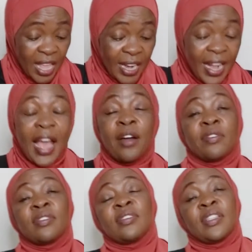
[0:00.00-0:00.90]
Now,
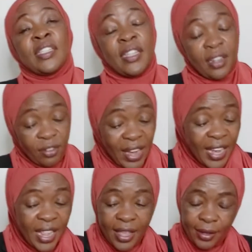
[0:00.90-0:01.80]

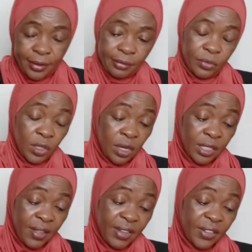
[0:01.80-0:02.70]
reading
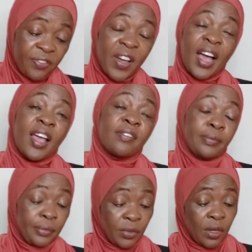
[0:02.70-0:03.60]
75.
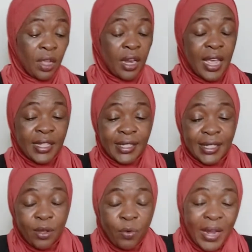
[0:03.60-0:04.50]
Let's
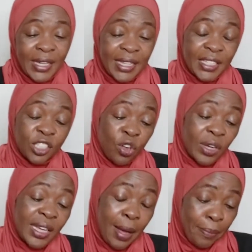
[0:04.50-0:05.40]
see what he's
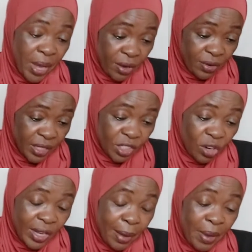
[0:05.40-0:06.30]
talking about. He's
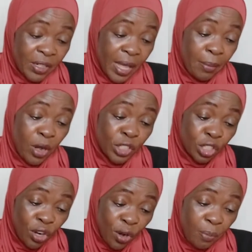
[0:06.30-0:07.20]
talking about
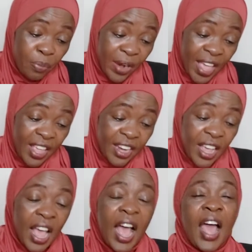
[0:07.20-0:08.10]
emotional brain
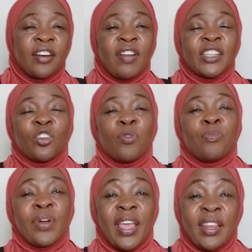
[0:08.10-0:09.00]
and rational
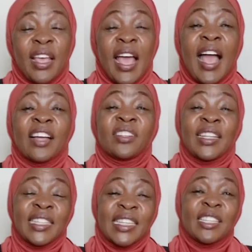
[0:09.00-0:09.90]
brain. Actually,
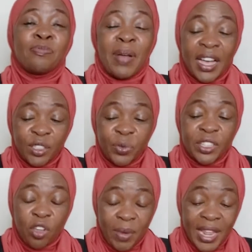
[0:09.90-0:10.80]
this is packed with
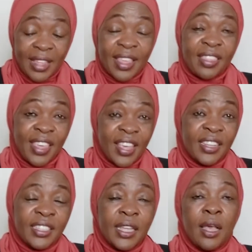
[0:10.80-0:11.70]
so many other
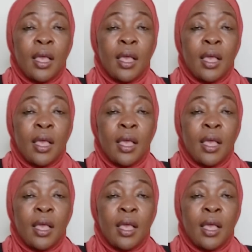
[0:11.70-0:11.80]
things,